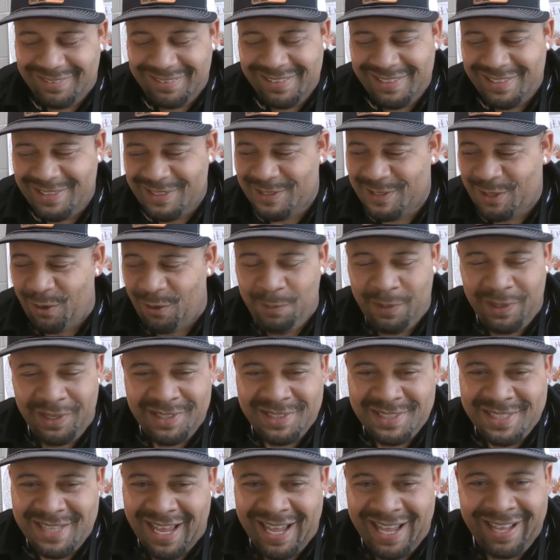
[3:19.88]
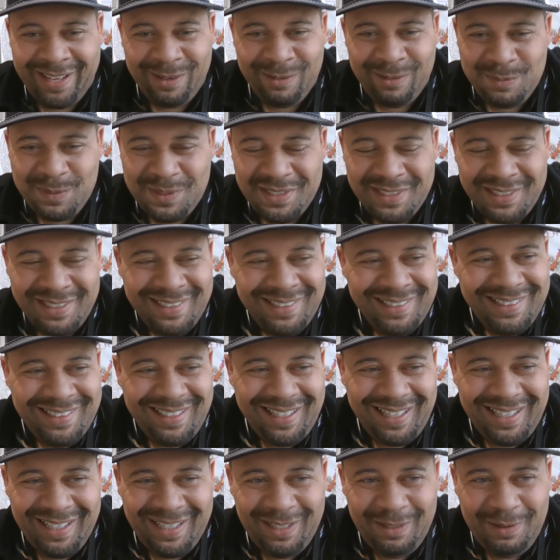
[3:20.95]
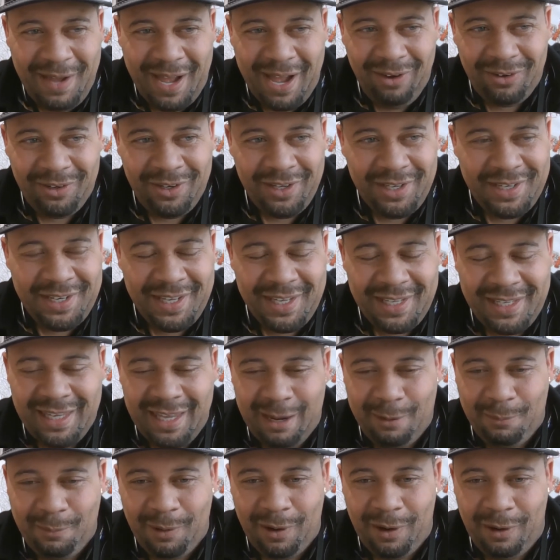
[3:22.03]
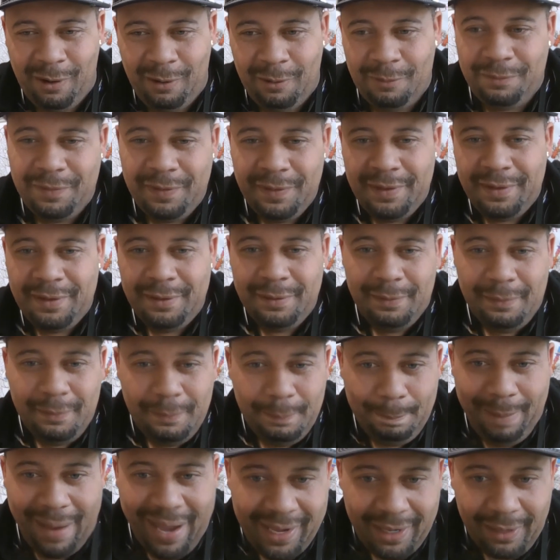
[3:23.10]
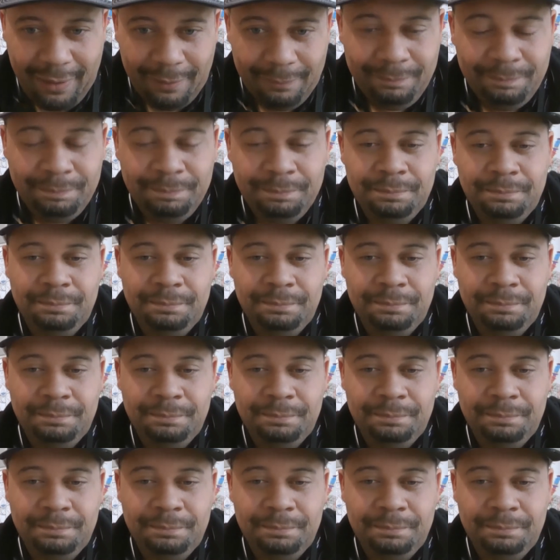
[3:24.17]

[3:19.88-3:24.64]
It's so many times I'll cut that camera off, bam.